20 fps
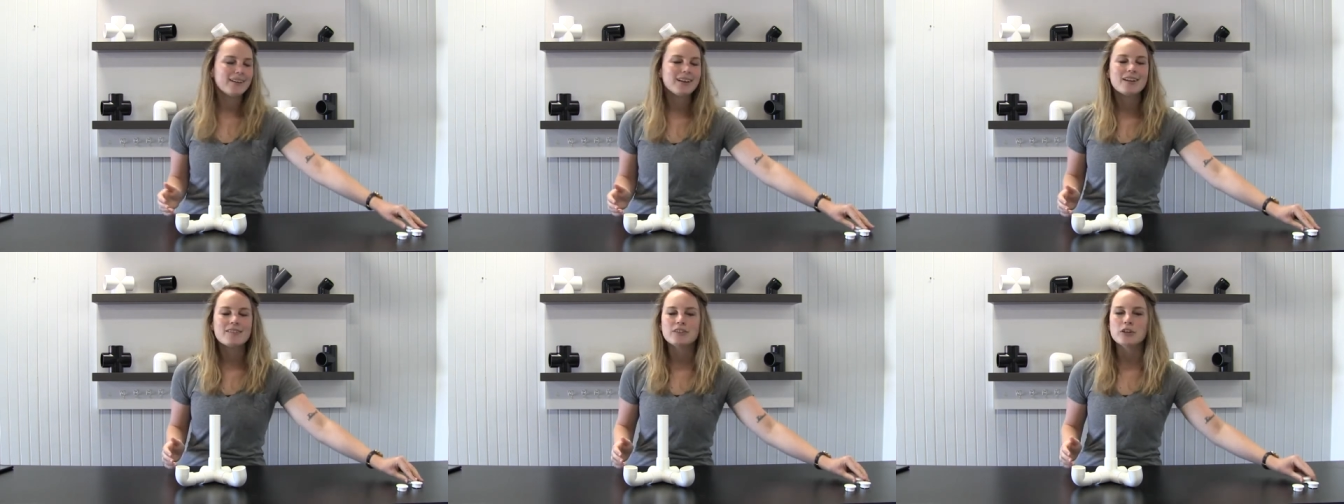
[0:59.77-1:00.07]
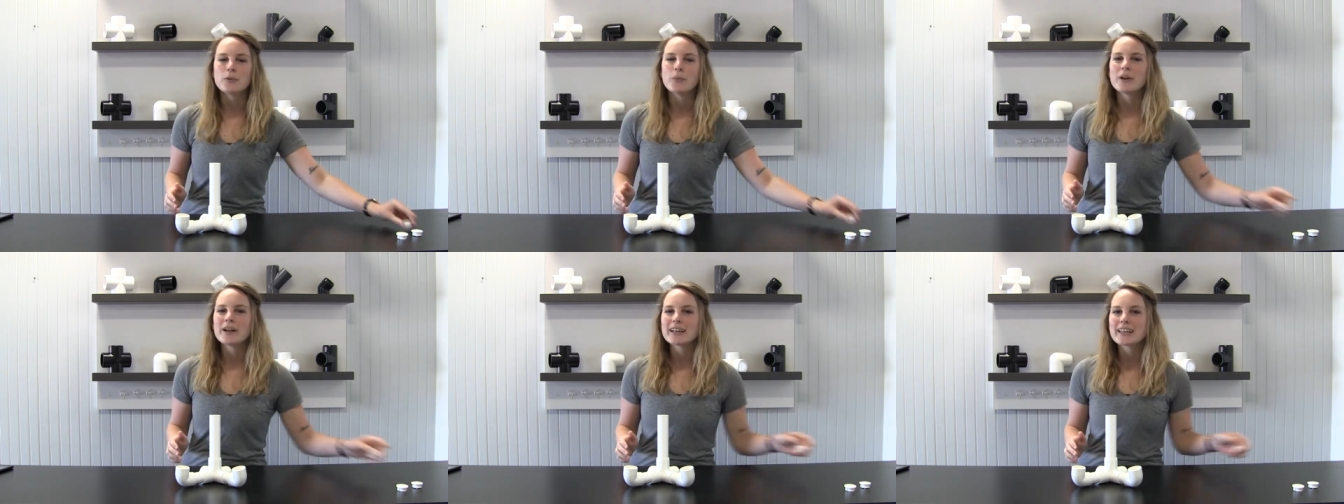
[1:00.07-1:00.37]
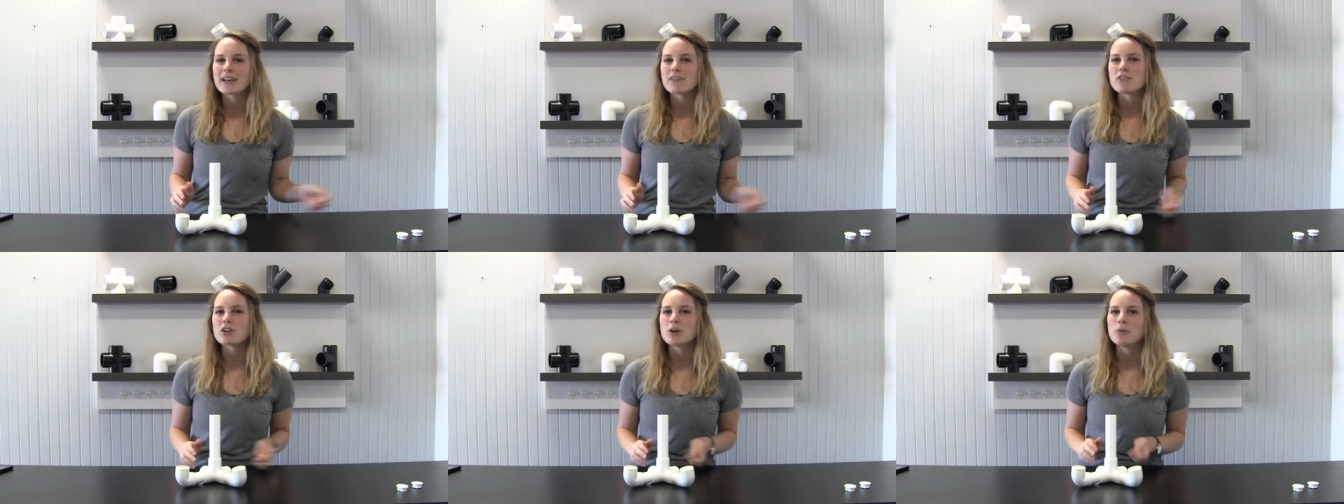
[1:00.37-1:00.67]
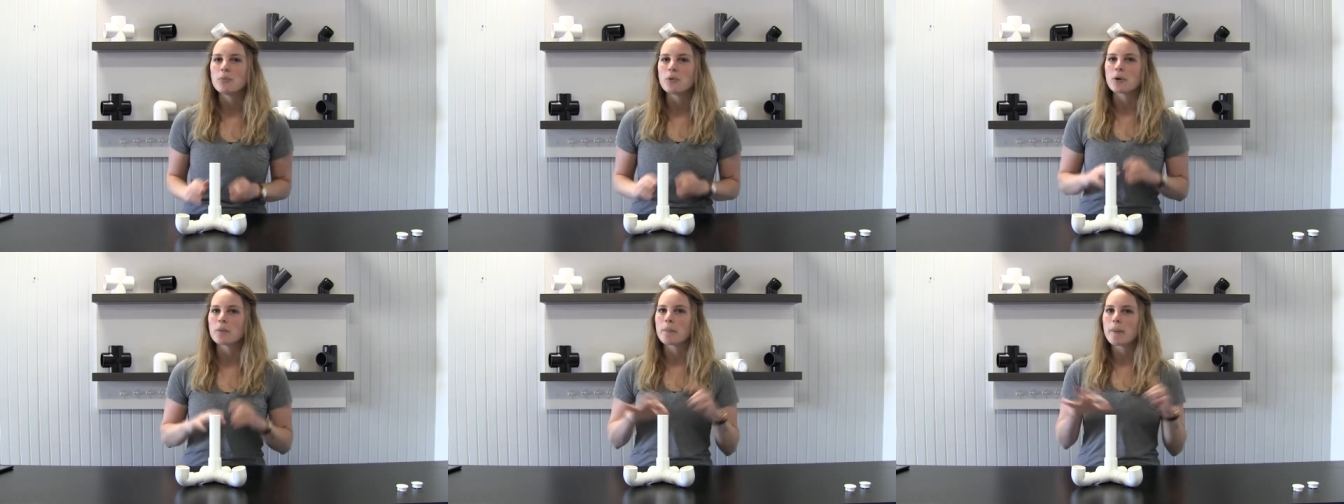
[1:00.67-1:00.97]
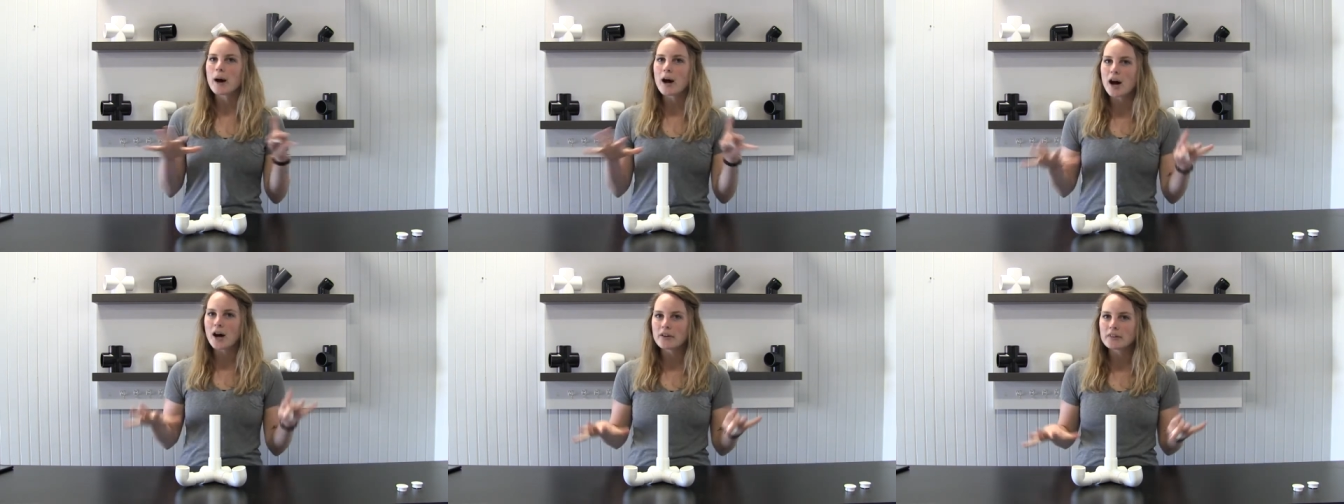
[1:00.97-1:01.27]
If you want to give it a more
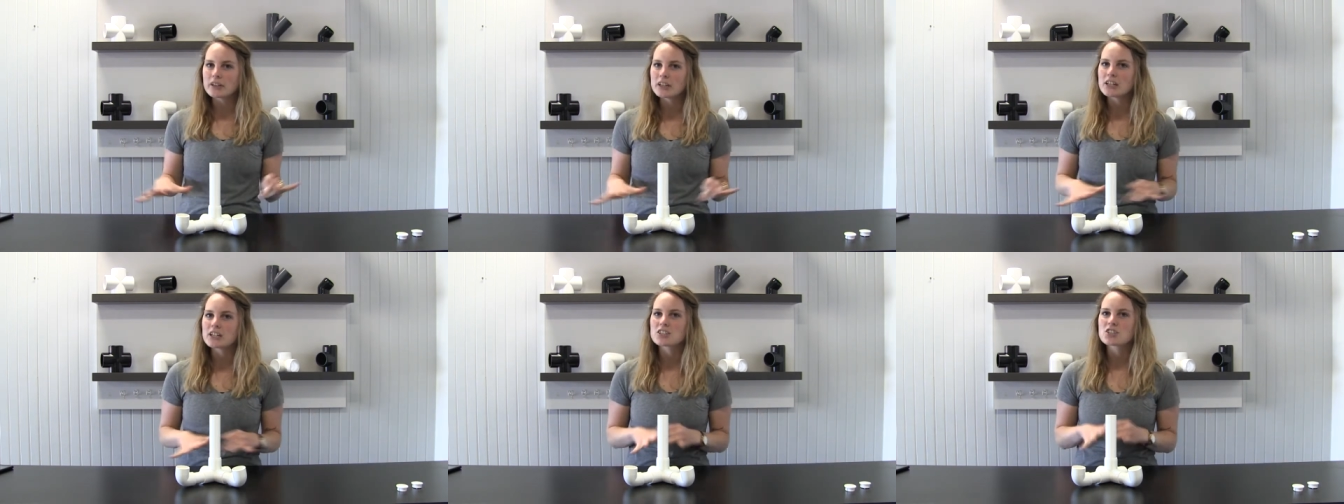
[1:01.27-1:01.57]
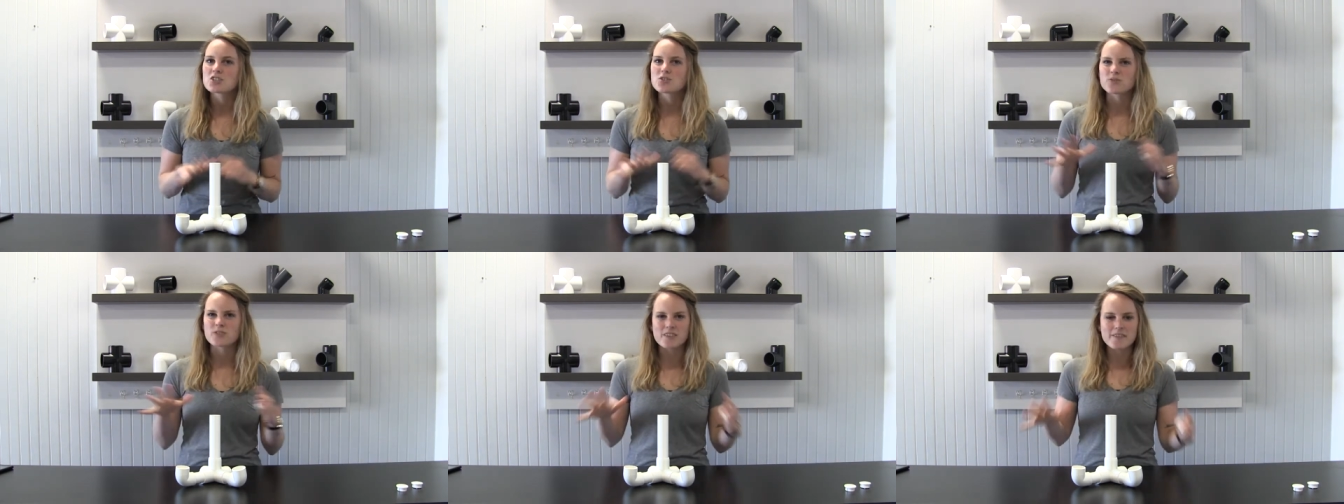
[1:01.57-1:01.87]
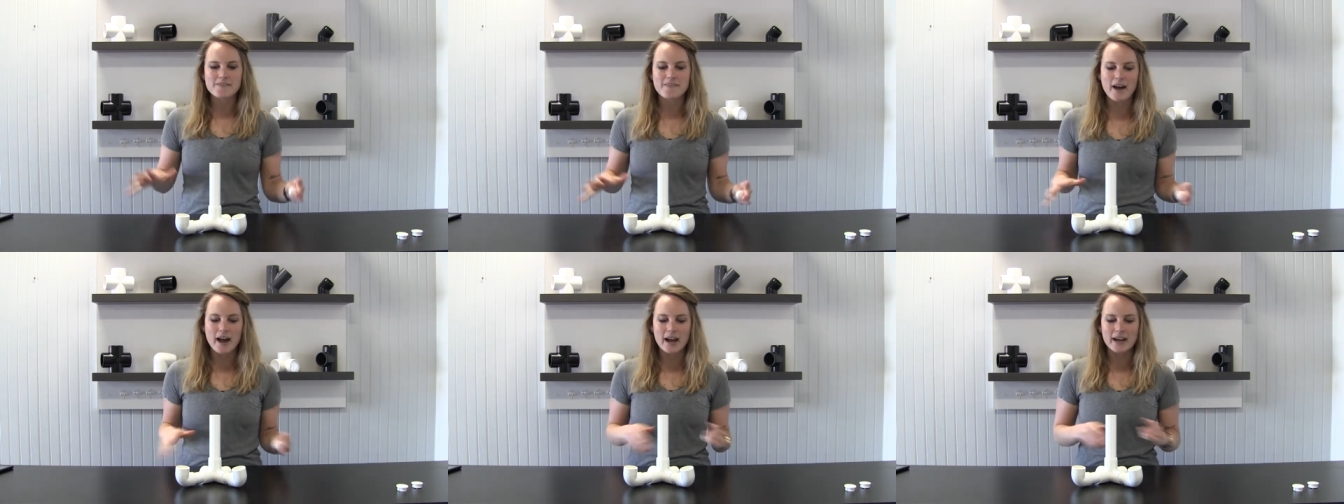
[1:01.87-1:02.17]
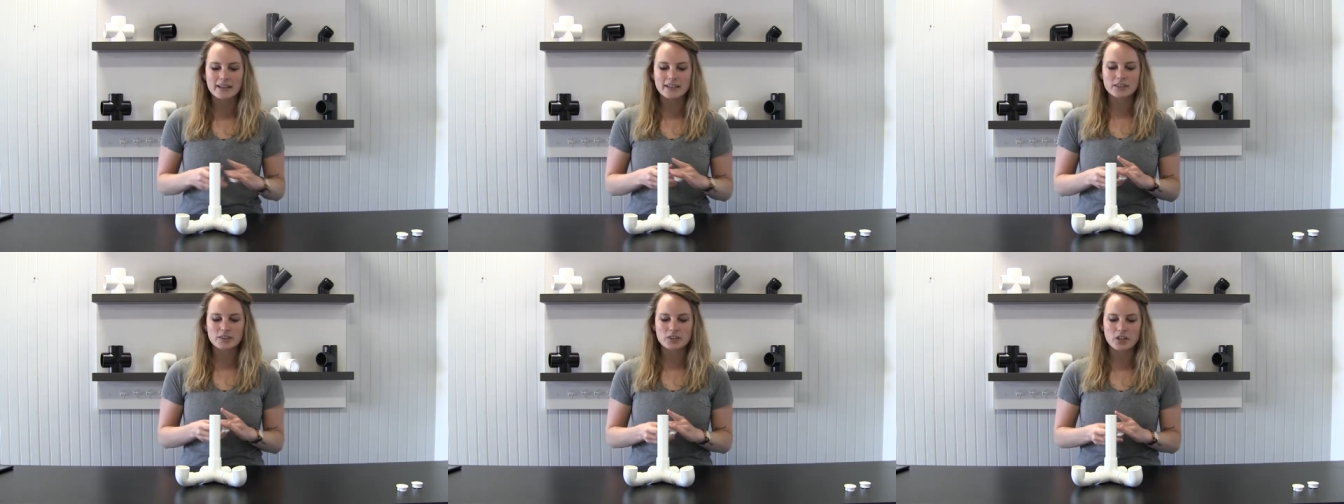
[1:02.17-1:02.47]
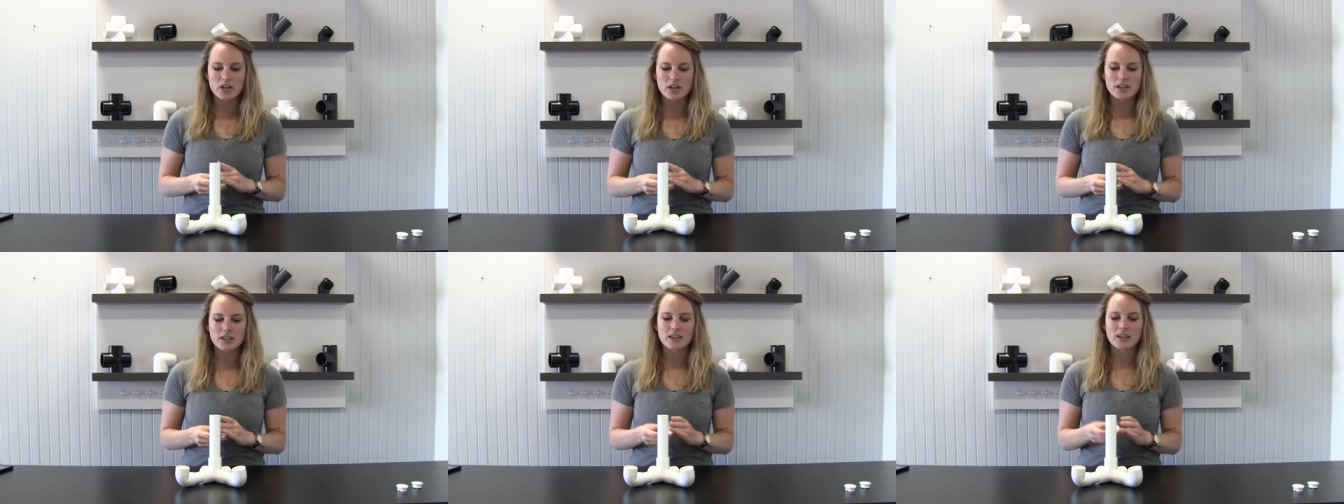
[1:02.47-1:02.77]
polished, refined
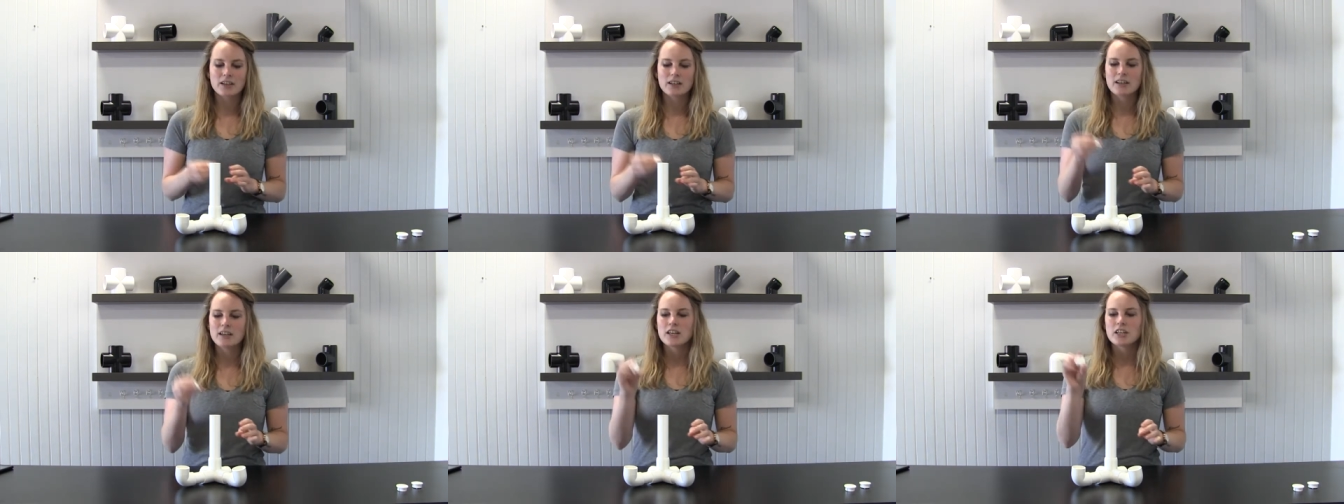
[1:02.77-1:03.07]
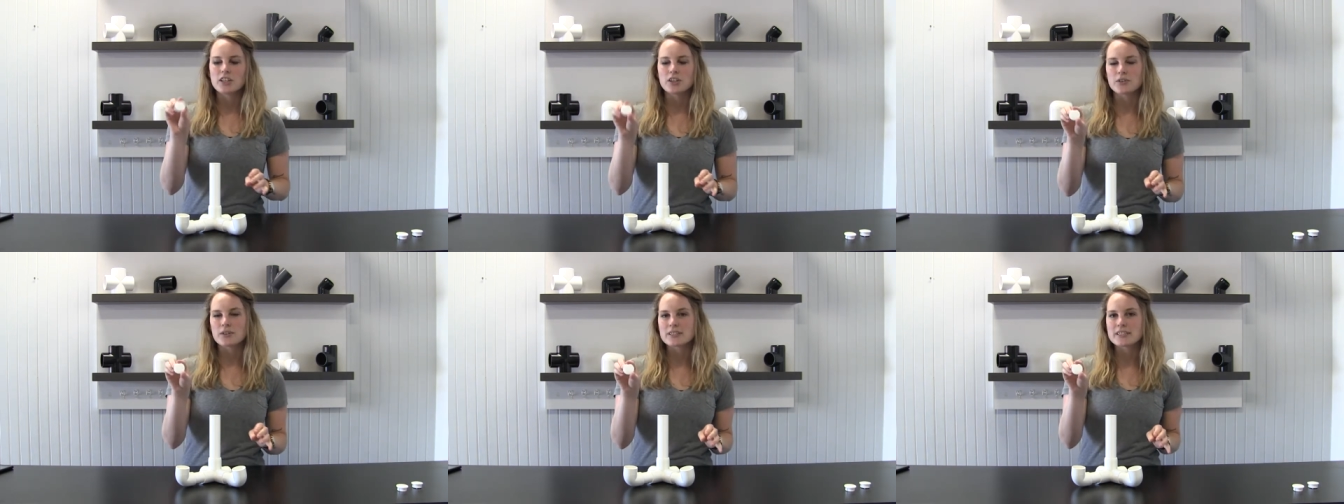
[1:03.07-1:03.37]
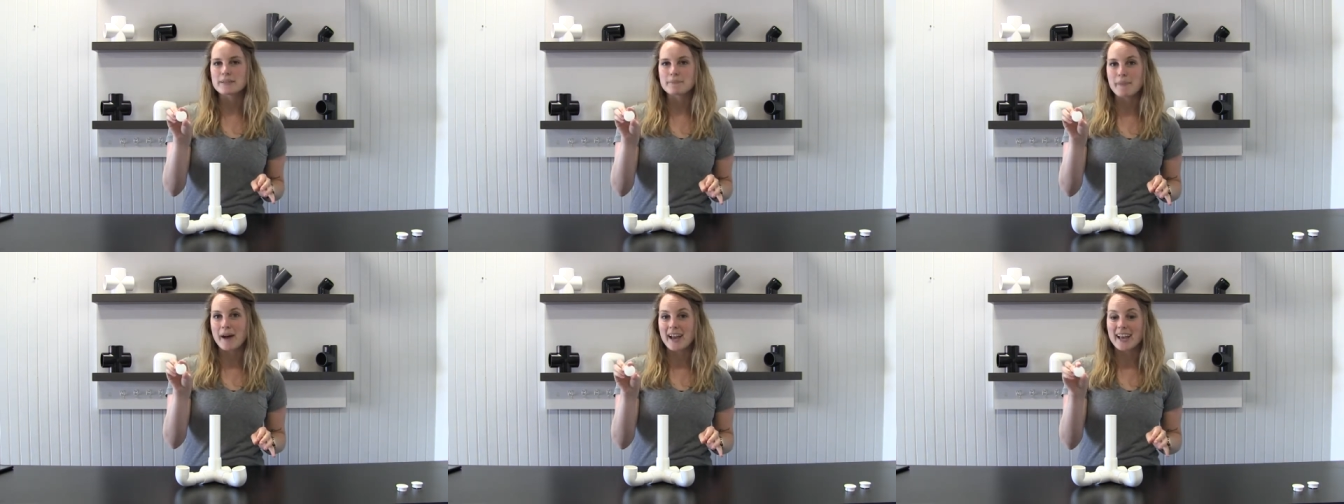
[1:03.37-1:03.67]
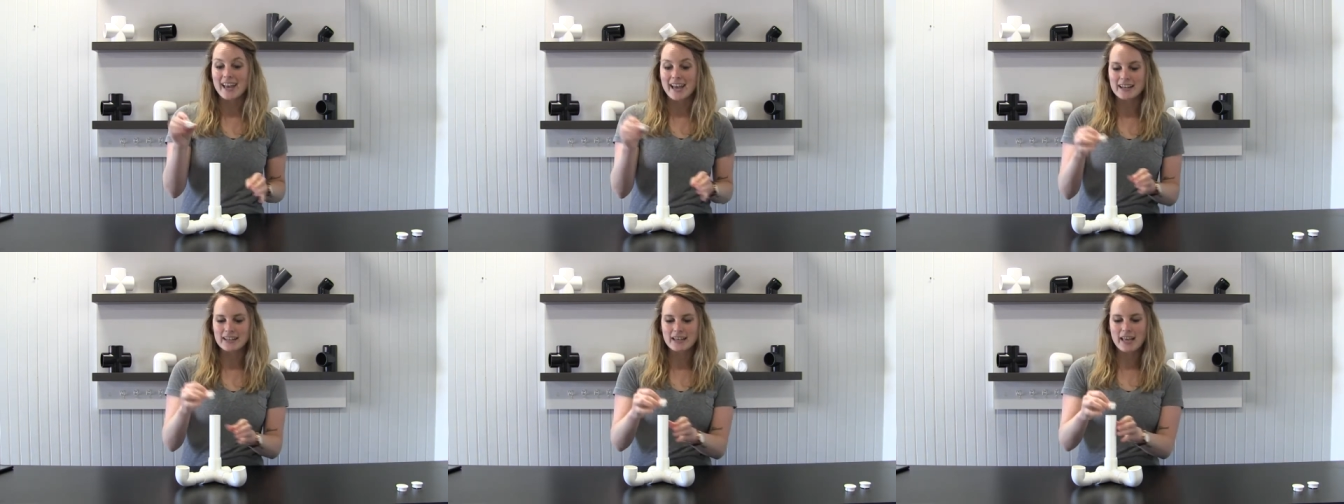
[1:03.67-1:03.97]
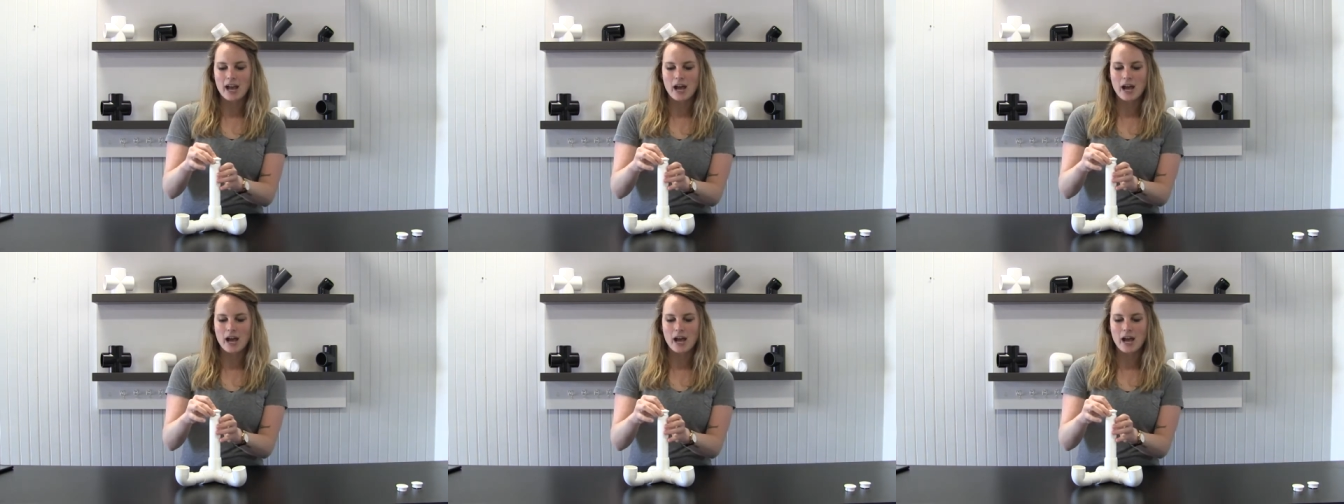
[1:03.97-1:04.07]
look, you can buy end